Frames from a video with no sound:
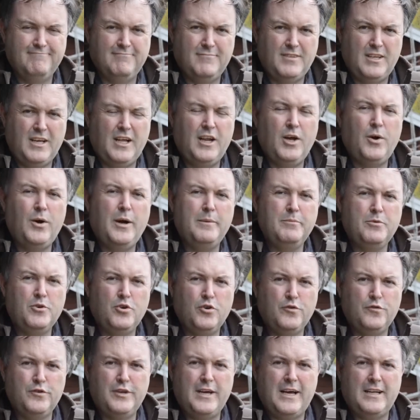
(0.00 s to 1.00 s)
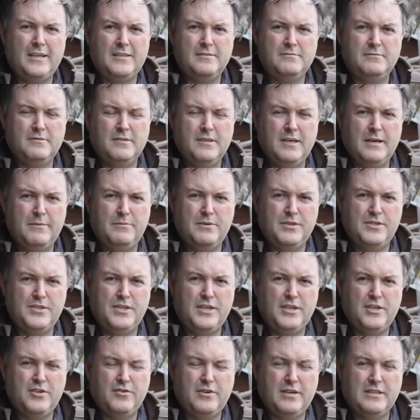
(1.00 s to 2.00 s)
Hello, I'm Crawford Allan. I'm the
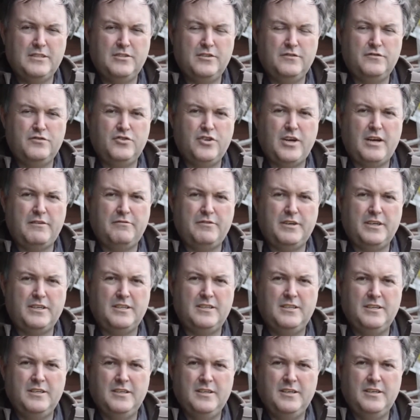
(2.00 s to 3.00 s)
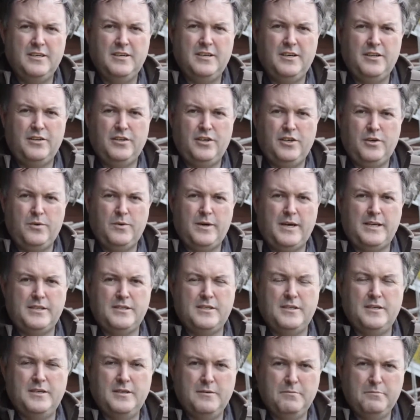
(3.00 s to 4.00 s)
Senior Director of Traffic in the
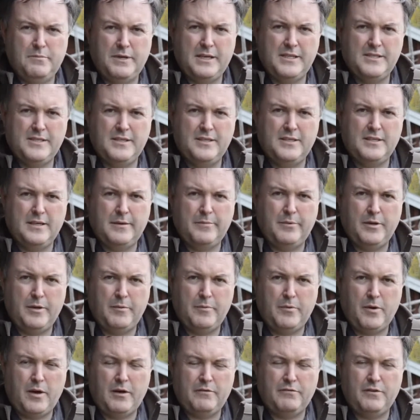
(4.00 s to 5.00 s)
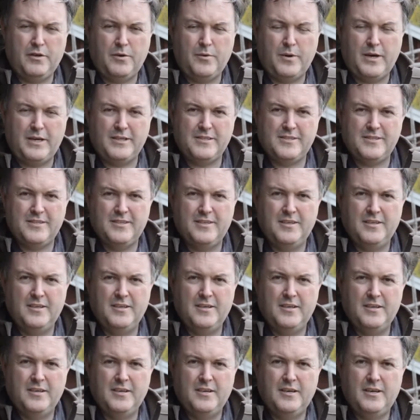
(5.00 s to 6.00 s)
US, based at WWF US,
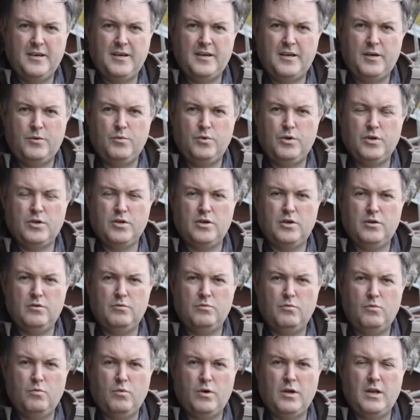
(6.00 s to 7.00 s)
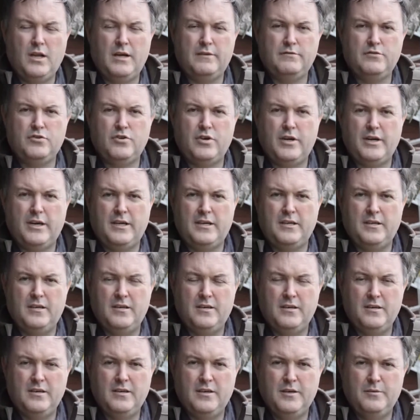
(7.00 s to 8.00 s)
and I work on wildlife trade,
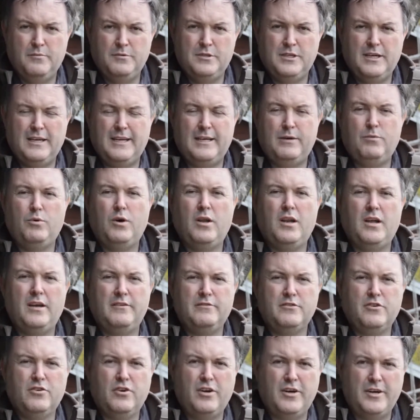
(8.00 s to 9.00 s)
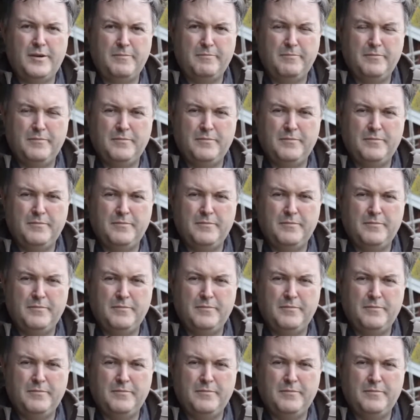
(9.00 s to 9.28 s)
particularly wildlife crime.